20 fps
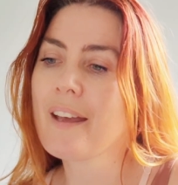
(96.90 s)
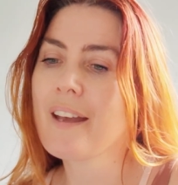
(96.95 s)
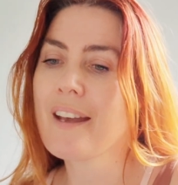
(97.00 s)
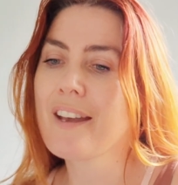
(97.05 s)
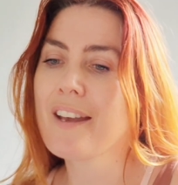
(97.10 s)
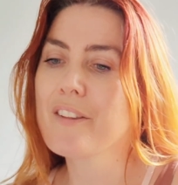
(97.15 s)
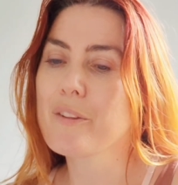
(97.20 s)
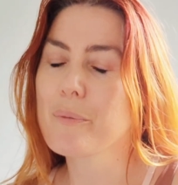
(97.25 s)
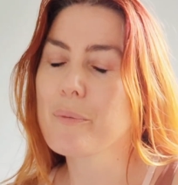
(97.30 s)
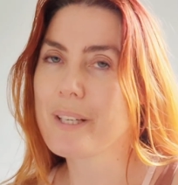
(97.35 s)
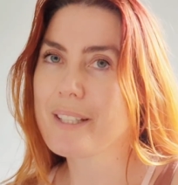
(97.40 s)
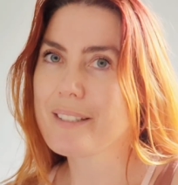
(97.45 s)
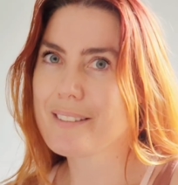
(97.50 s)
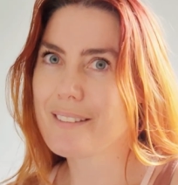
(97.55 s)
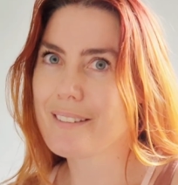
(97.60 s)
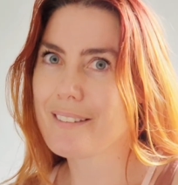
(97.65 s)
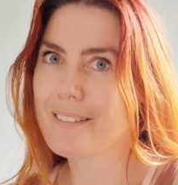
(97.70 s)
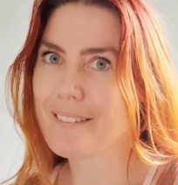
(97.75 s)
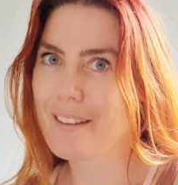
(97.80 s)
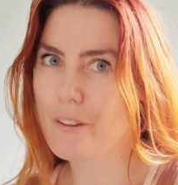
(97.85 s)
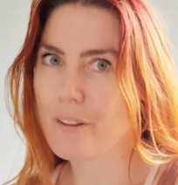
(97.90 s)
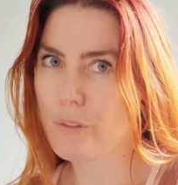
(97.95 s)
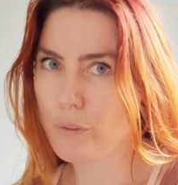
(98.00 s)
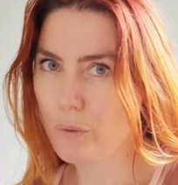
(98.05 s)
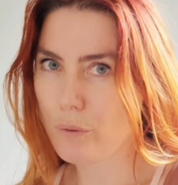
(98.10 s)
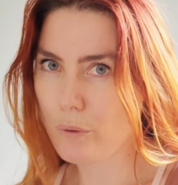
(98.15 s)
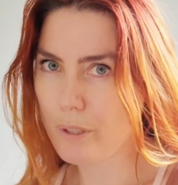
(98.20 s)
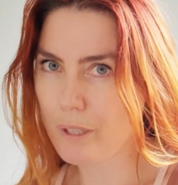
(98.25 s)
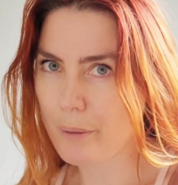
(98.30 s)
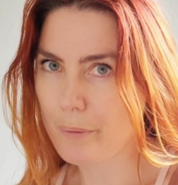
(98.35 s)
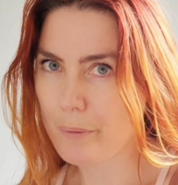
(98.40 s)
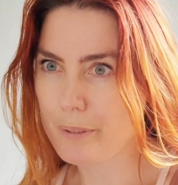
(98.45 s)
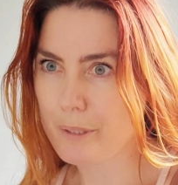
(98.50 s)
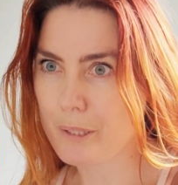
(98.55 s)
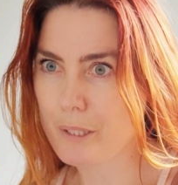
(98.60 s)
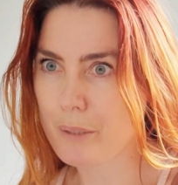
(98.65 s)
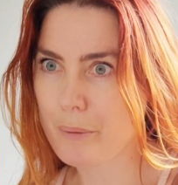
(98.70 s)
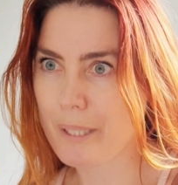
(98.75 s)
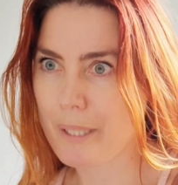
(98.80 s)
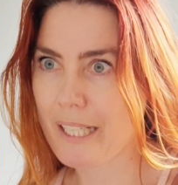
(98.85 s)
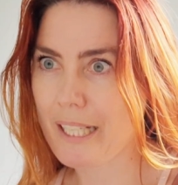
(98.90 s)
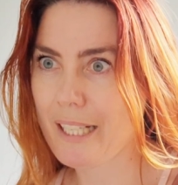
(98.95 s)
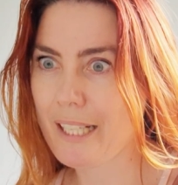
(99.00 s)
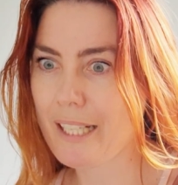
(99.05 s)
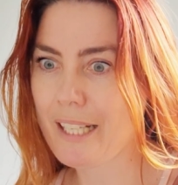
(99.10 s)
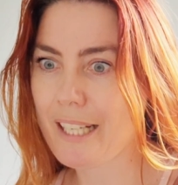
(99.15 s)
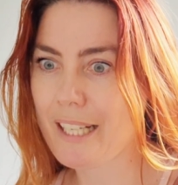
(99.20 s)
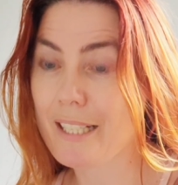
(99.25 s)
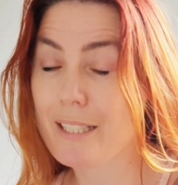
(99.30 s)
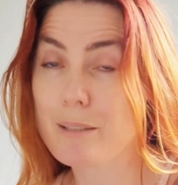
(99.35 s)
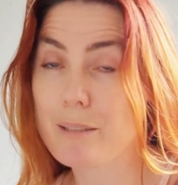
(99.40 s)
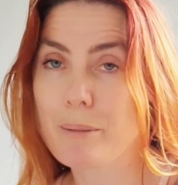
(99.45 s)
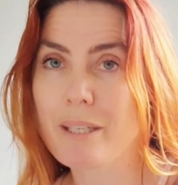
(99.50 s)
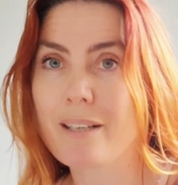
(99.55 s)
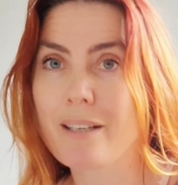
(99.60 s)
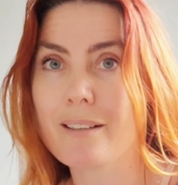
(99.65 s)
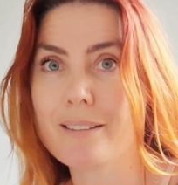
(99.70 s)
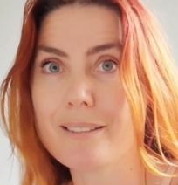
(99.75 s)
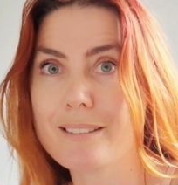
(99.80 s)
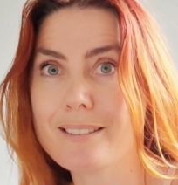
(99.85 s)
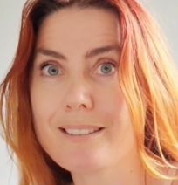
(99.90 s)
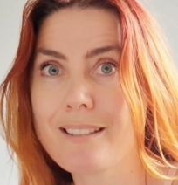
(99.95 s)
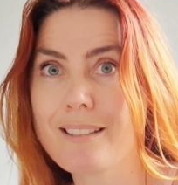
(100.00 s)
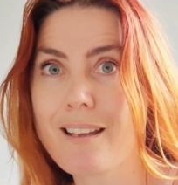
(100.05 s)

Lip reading: The reason they thought I was a twin is because